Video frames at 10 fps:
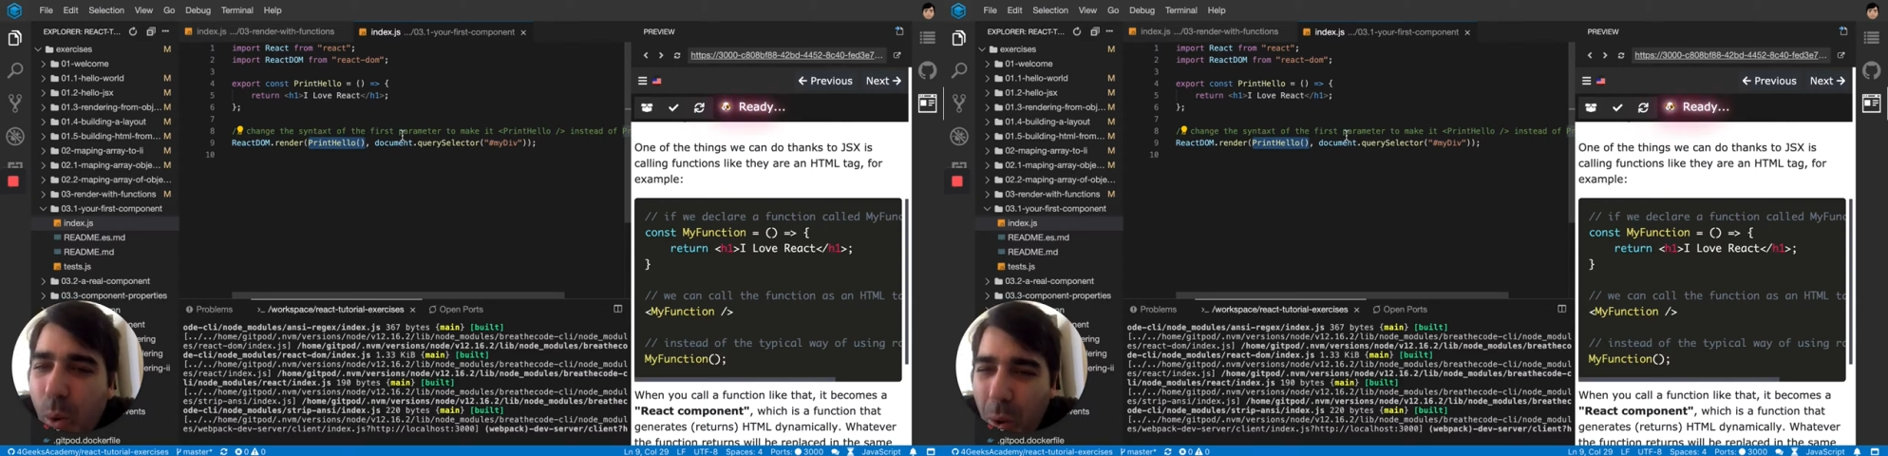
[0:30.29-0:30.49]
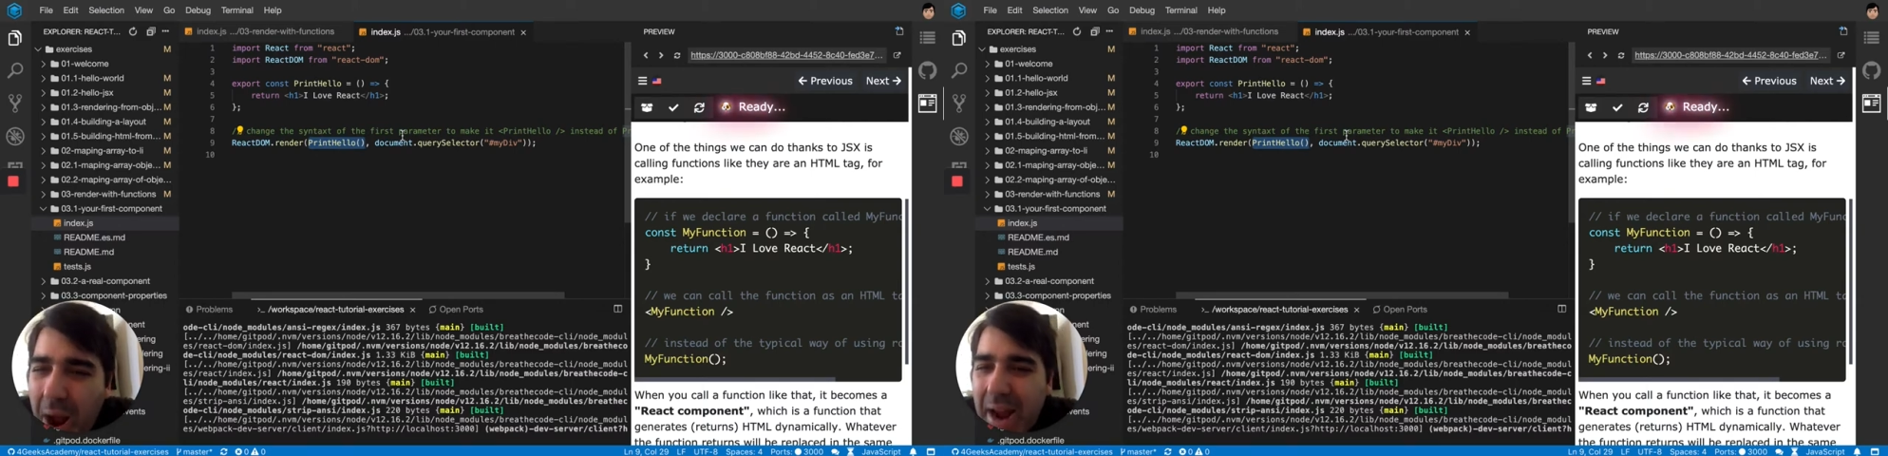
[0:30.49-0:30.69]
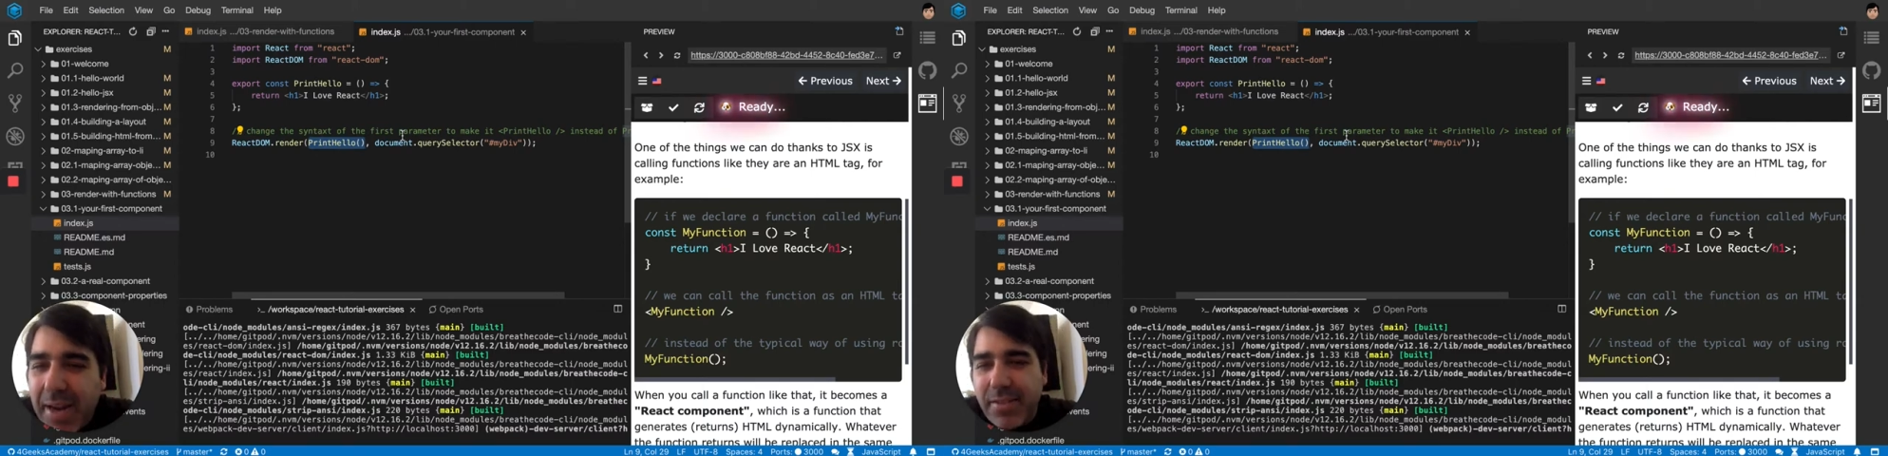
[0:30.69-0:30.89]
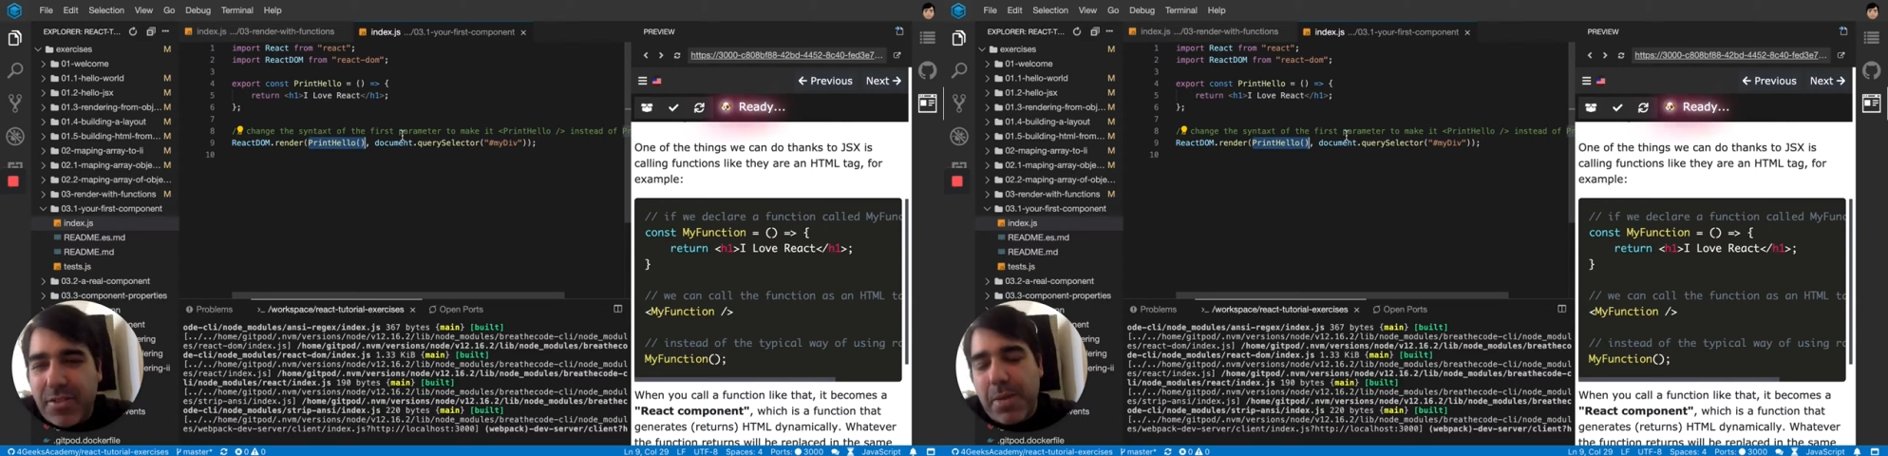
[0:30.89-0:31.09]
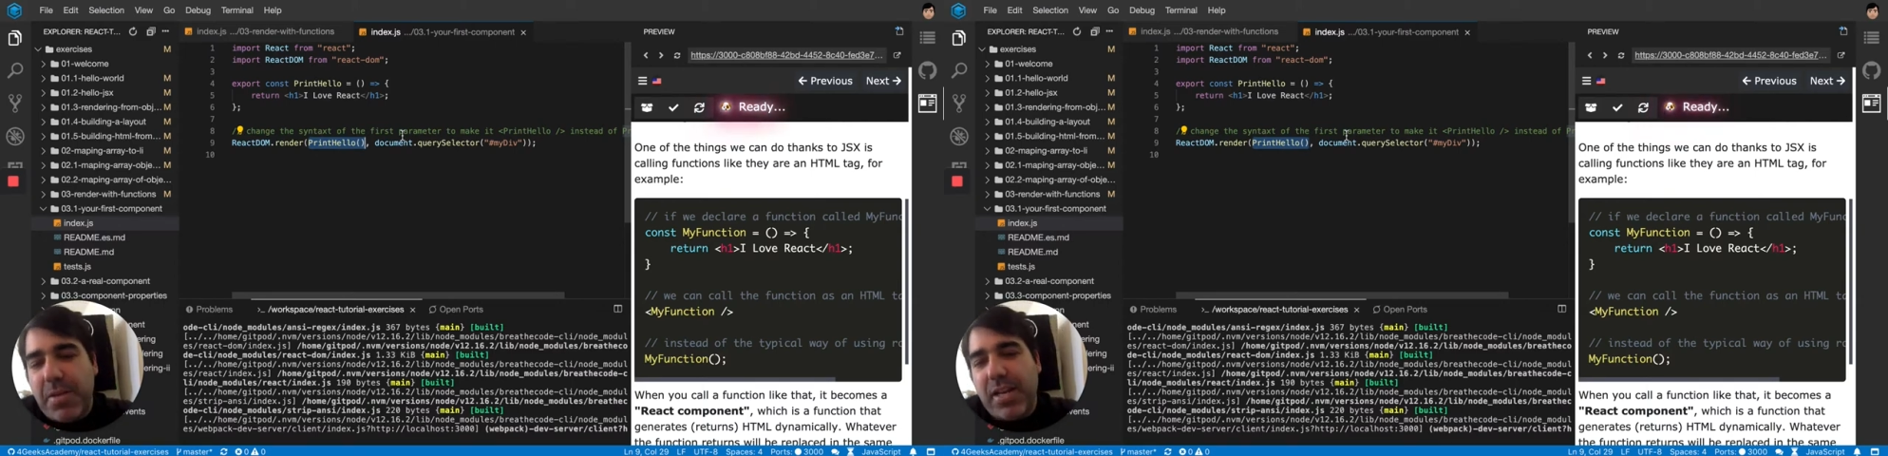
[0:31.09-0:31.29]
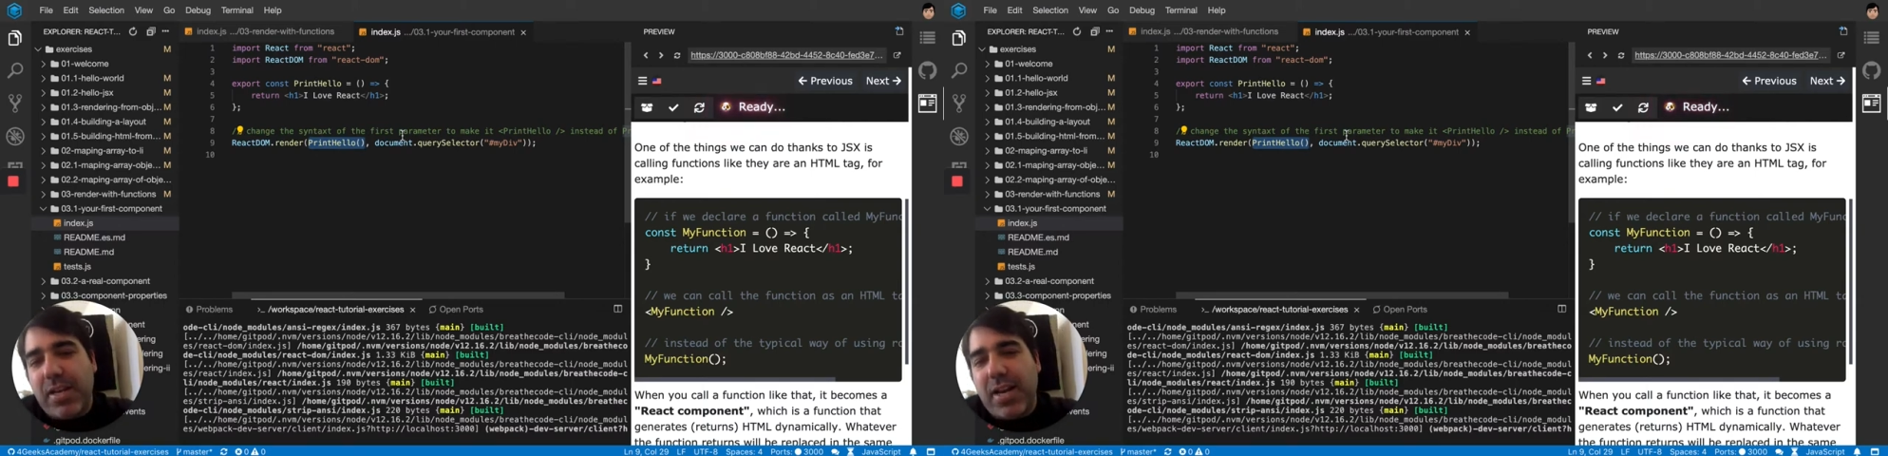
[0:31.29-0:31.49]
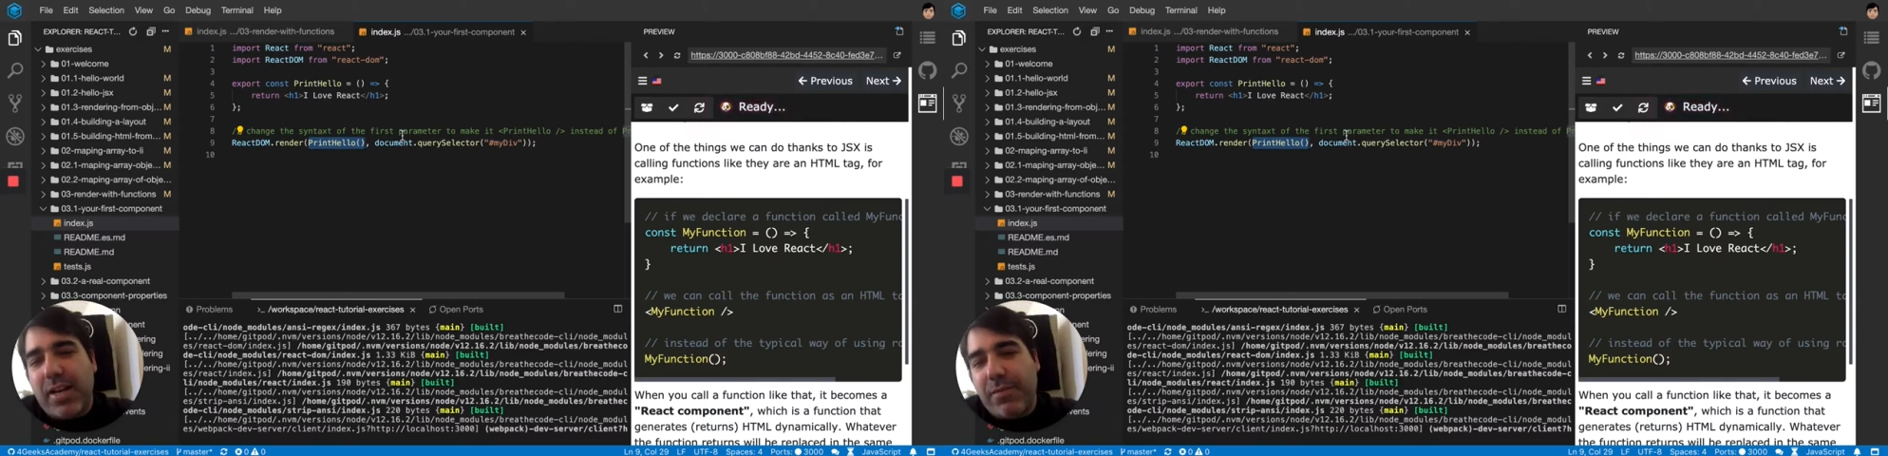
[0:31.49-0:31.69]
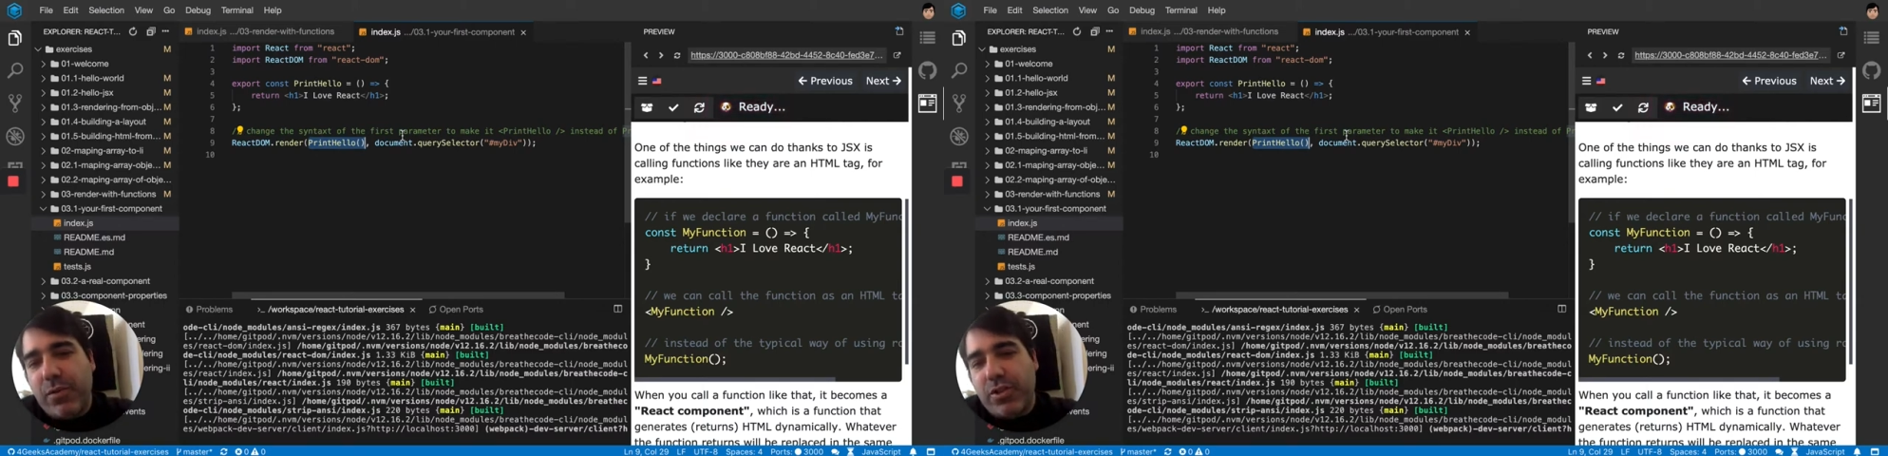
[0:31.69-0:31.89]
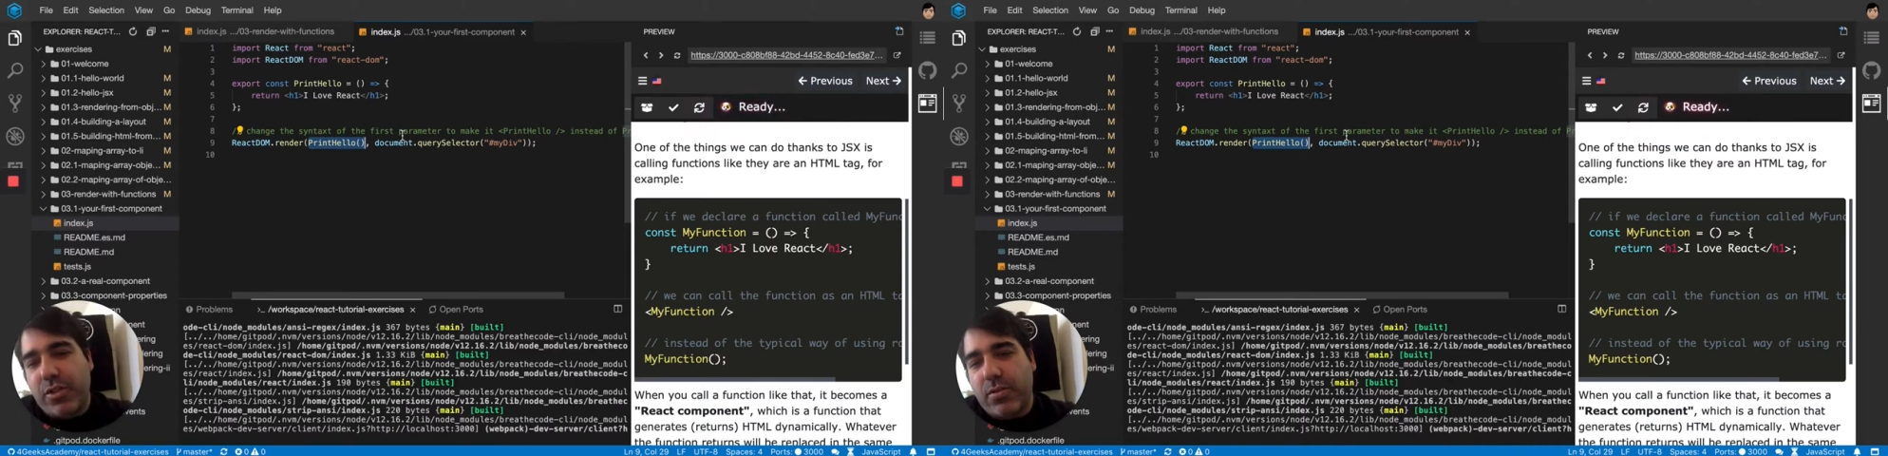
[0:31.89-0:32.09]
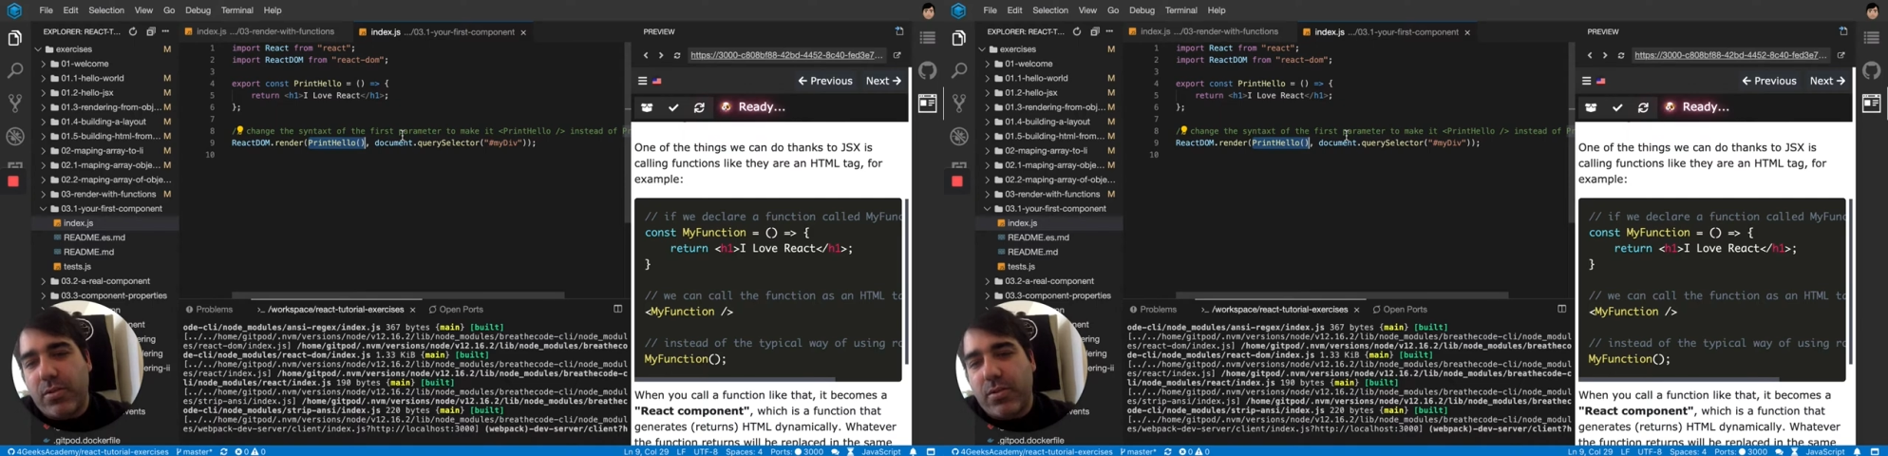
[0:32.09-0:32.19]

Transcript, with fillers: why typing it like a function?